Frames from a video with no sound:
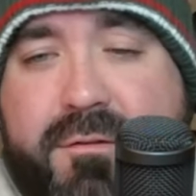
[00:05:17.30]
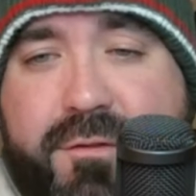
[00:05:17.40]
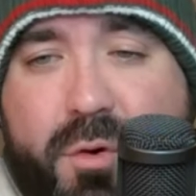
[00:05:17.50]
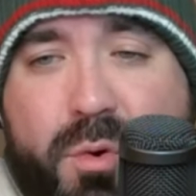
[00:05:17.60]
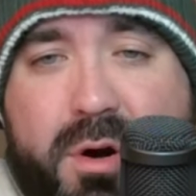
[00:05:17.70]

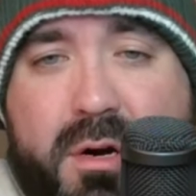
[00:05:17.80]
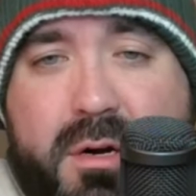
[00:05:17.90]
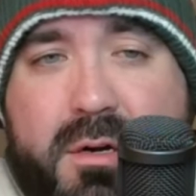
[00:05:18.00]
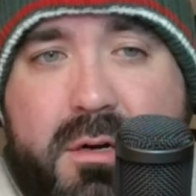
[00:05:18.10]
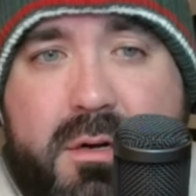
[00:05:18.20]

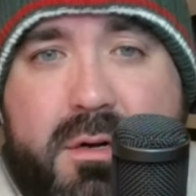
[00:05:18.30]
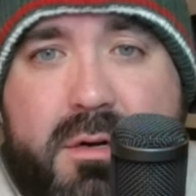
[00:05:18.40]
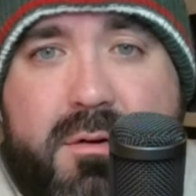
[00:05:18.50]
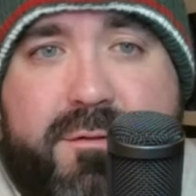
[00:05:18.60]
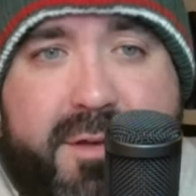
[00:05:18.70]
for
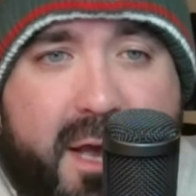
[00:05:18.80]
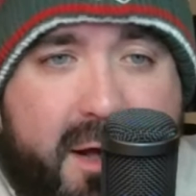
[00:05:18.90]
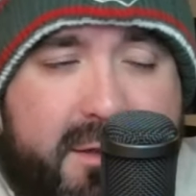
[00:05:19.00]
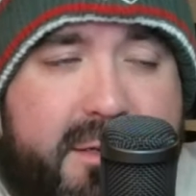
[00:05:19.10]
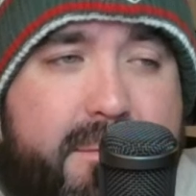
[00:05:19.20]

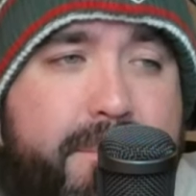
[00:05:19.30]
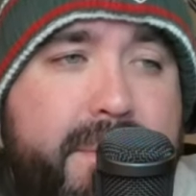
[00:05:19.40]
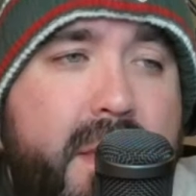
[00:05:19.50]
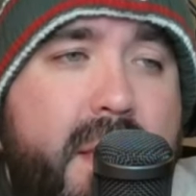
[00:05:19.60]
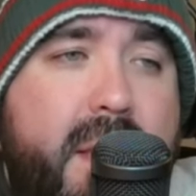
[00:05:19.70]
Fiala.
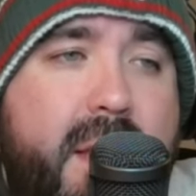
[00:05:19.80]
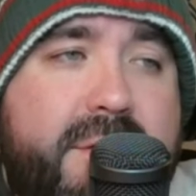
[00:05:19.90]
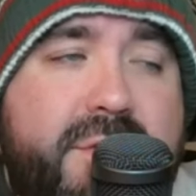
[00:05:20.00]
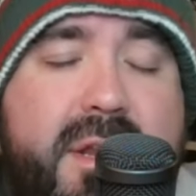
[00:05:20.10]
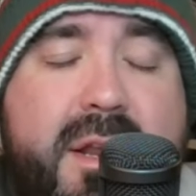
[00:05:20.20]
And
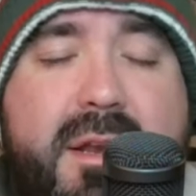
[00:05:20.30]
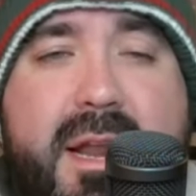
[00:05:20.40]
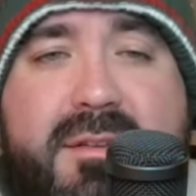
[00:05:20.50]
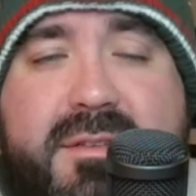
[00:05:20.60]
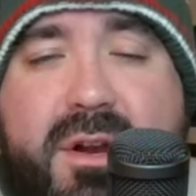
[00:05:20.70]
so they didn't
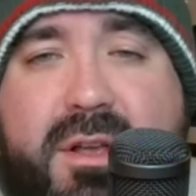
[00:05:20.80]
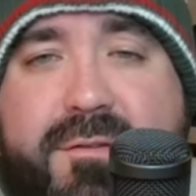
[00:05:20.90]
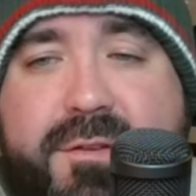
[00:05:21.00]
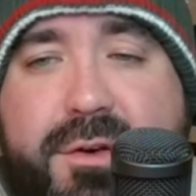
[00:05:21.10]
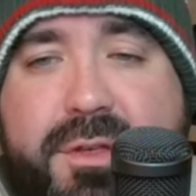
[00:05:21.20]
necessarily
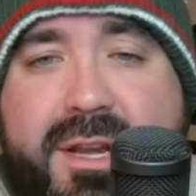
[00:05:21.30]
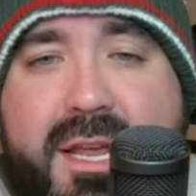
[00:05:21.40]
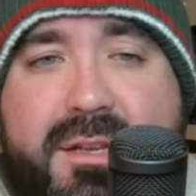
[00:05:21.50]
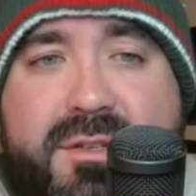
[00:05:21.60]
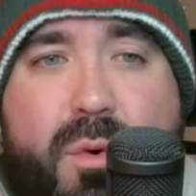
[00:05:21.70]
feel the
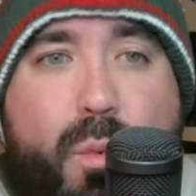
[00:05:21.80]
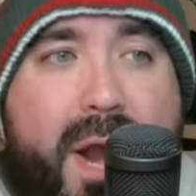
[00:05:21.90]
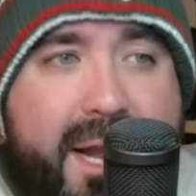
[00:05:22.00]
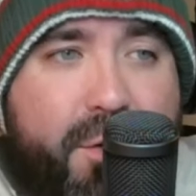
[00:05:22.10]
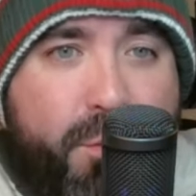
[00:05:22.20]
need to
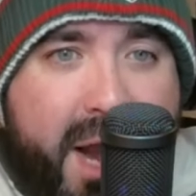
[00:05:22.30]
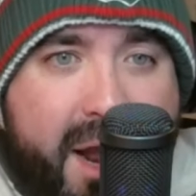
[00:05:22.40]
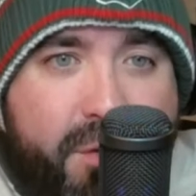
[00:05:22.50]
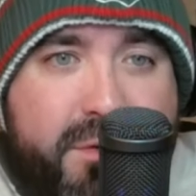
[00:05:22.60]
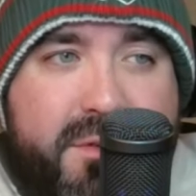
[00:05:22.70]
wait
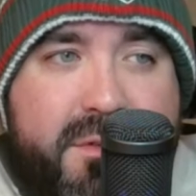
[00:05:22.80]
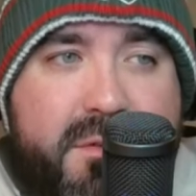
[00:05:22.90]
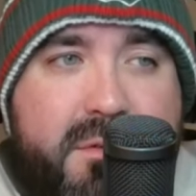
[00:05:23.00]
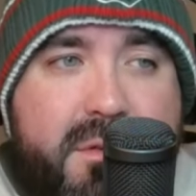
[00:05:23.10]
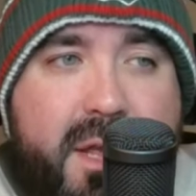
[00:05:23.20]
around
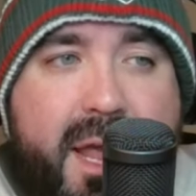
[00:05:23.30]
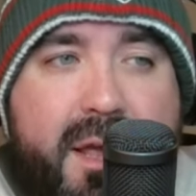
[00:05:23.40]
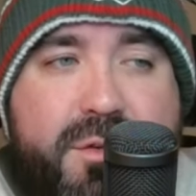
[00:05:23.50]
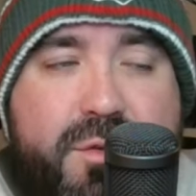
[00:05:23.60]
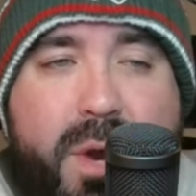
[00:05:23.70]

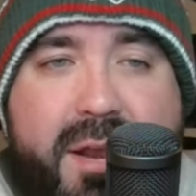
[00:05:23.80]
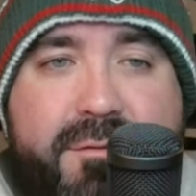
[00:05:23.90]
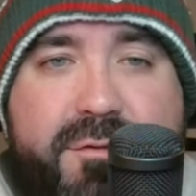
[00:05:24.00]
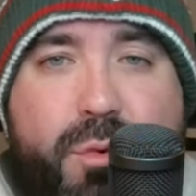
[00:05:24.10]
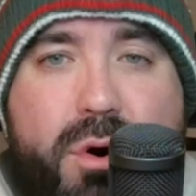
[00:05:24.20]
and wait
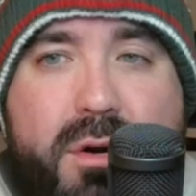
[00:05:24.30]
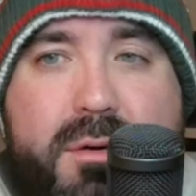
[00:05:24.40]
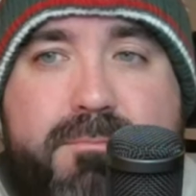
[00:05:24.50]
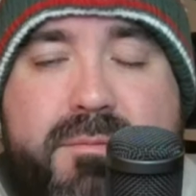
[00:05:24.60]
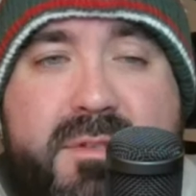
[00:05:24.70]

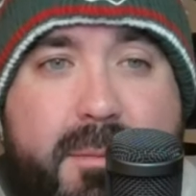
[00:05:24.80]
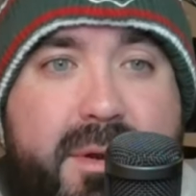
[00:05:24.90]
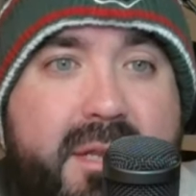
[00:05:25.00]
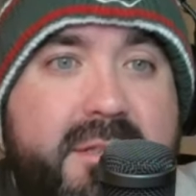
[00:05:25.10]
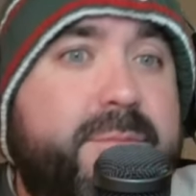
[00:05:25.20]
for
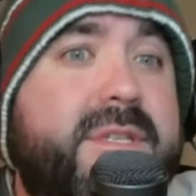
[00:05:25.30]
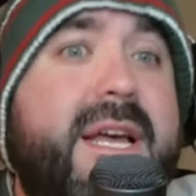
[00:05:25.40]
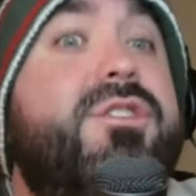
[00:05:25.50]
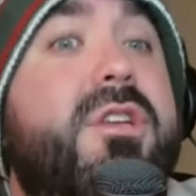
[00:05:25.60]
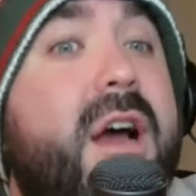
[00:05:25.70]
somebody to
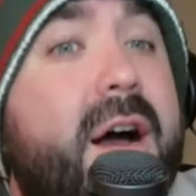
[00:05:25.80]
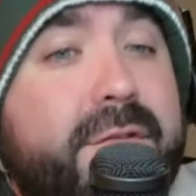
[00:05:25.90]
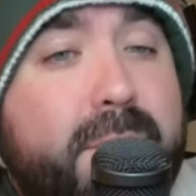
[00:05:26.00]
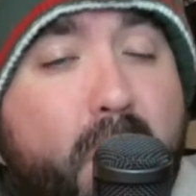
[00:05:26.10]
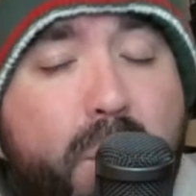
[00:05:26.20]
potentially
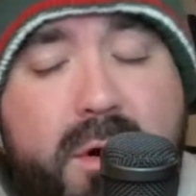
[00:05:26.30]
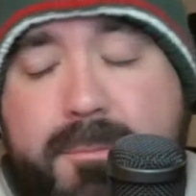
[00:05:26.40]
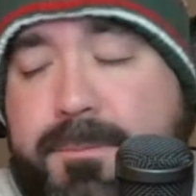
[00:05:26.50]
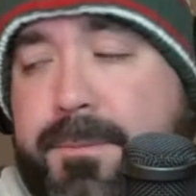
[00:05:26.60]
offer more.